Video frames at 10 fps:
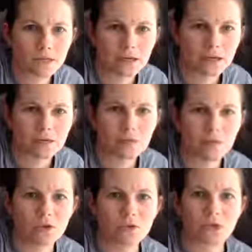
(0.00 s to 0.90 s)
I guess
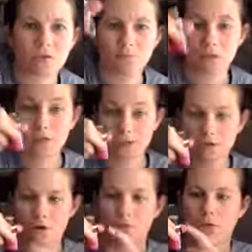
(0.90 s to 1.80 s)
maybe you can't, but it's
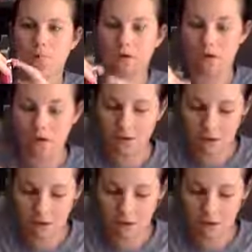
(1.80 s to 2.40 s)
all the way up here.